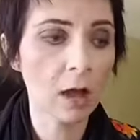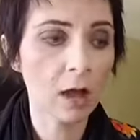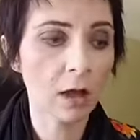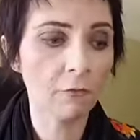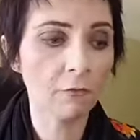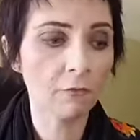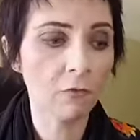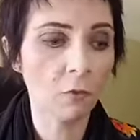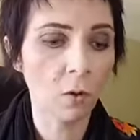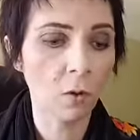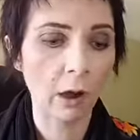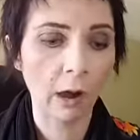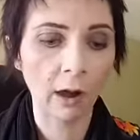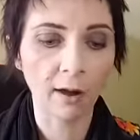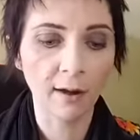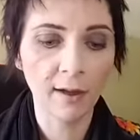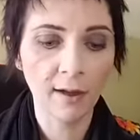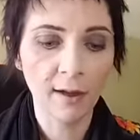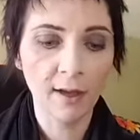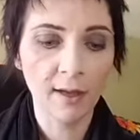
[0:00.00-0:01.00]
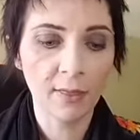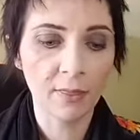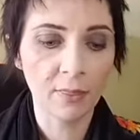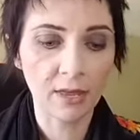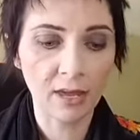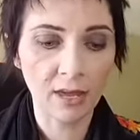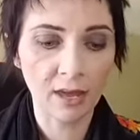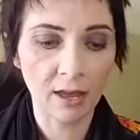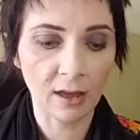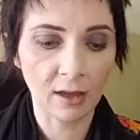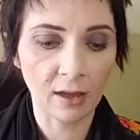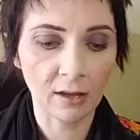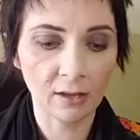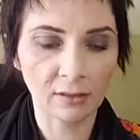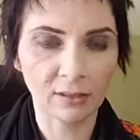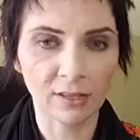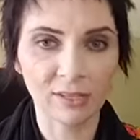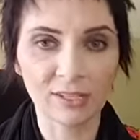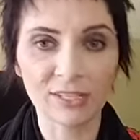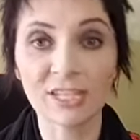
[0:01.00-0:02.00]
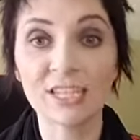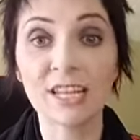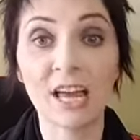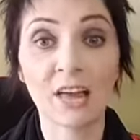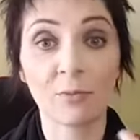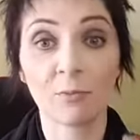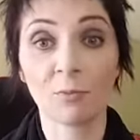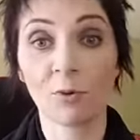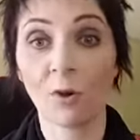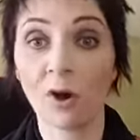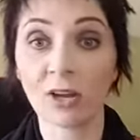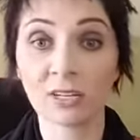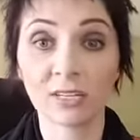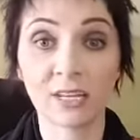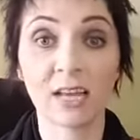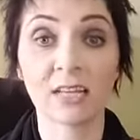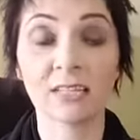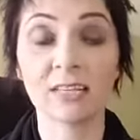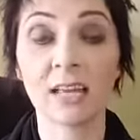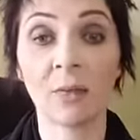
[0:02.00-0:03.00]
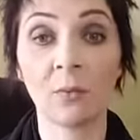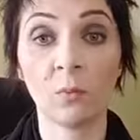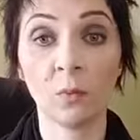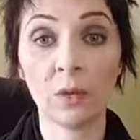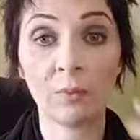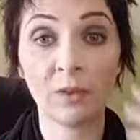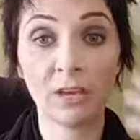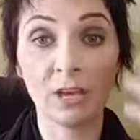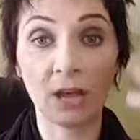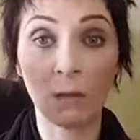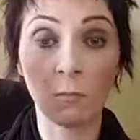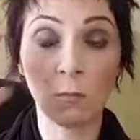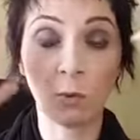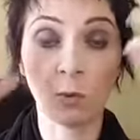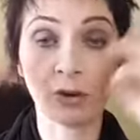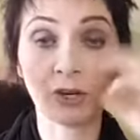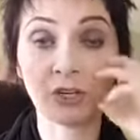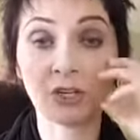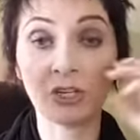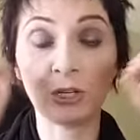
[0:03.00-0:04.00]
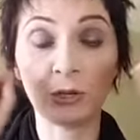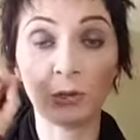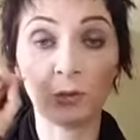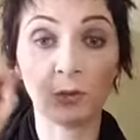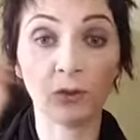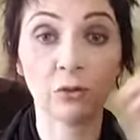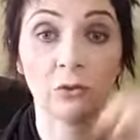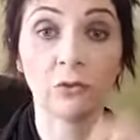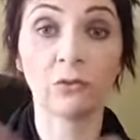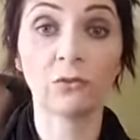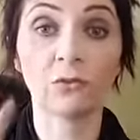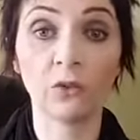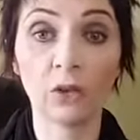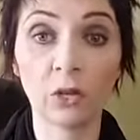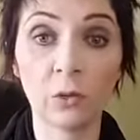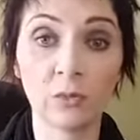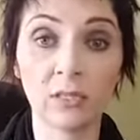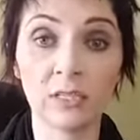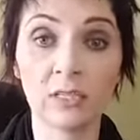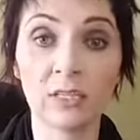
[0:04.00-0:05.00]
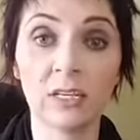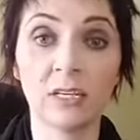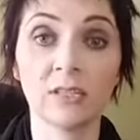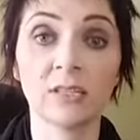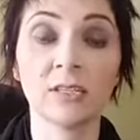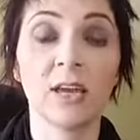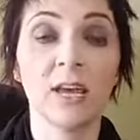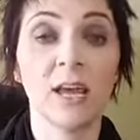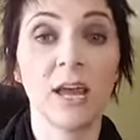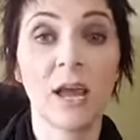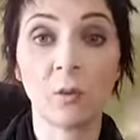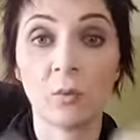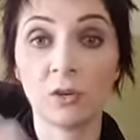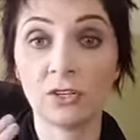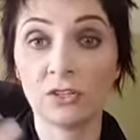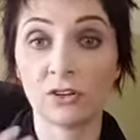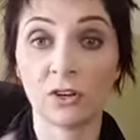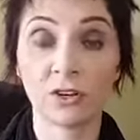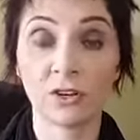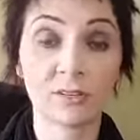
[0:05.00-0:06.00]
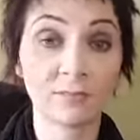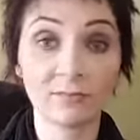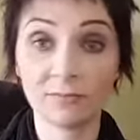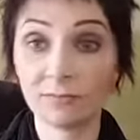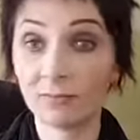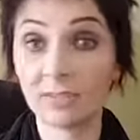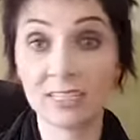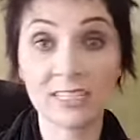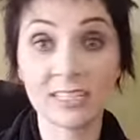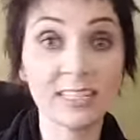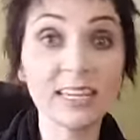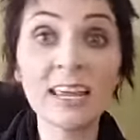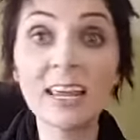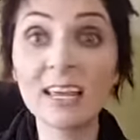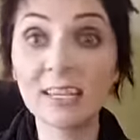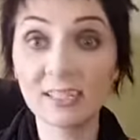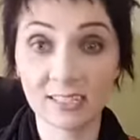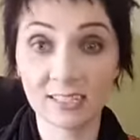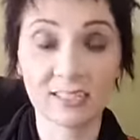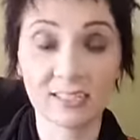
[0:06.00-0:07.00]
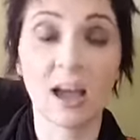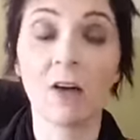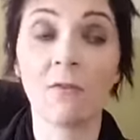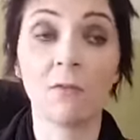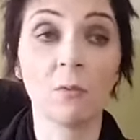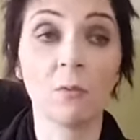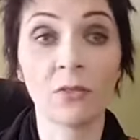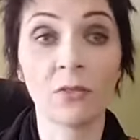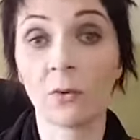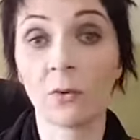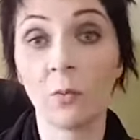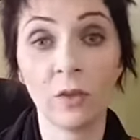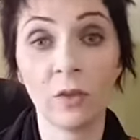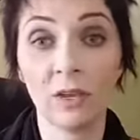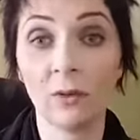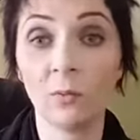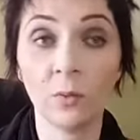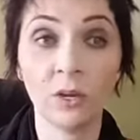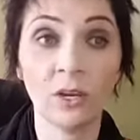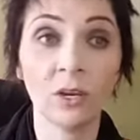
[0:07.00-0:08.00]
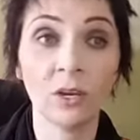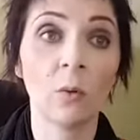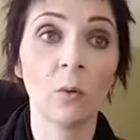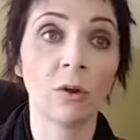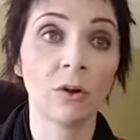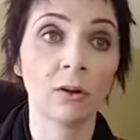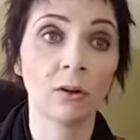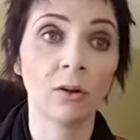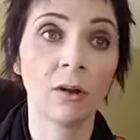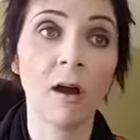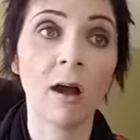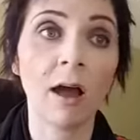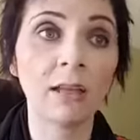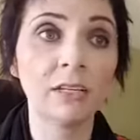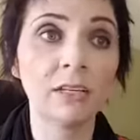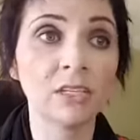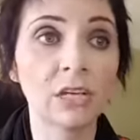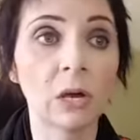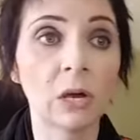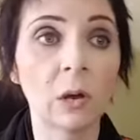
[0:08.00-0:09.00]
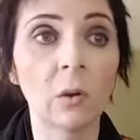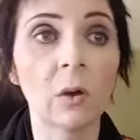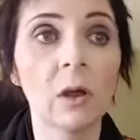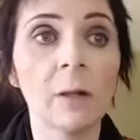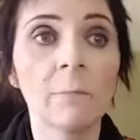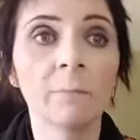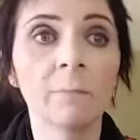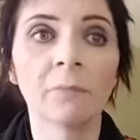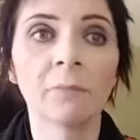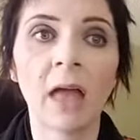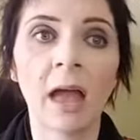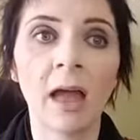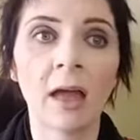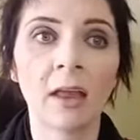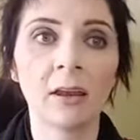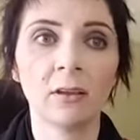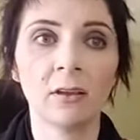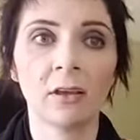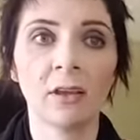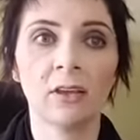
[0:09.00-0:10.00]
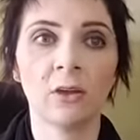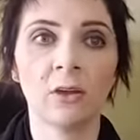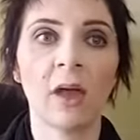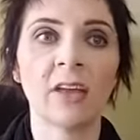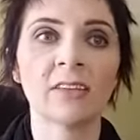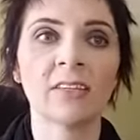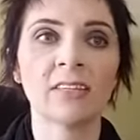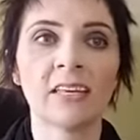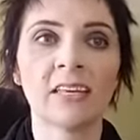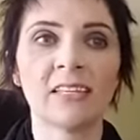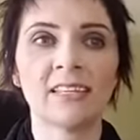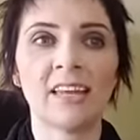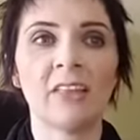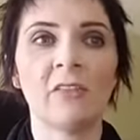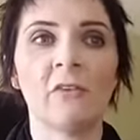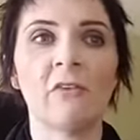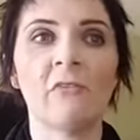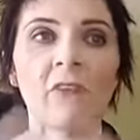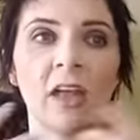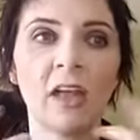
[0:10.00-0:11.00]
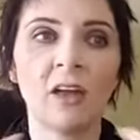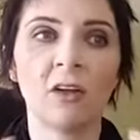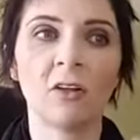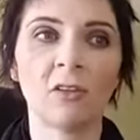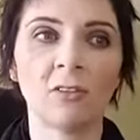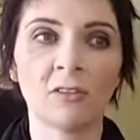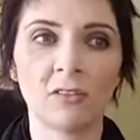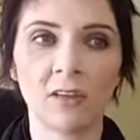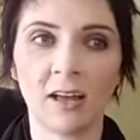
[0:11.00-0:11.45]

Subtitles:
for the death process, and we become more in tune with those frequencies, and we start seeing stuff whether we know it or not. So that, as they say, the veil